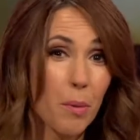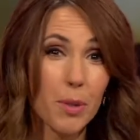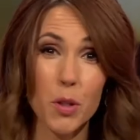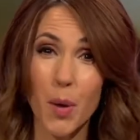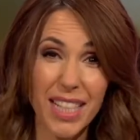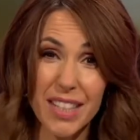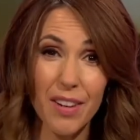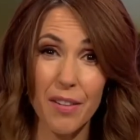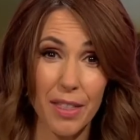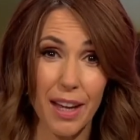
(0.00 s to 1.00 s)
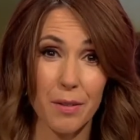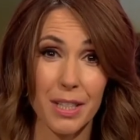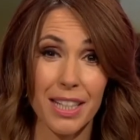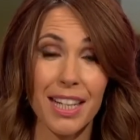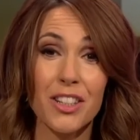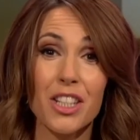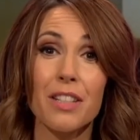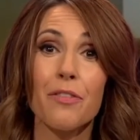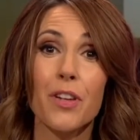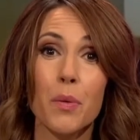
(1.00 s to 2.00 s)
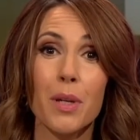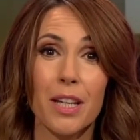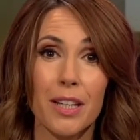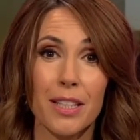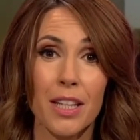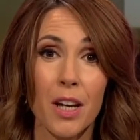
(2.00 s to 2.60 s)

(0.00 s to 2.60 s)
almost 25,000 in just a few years,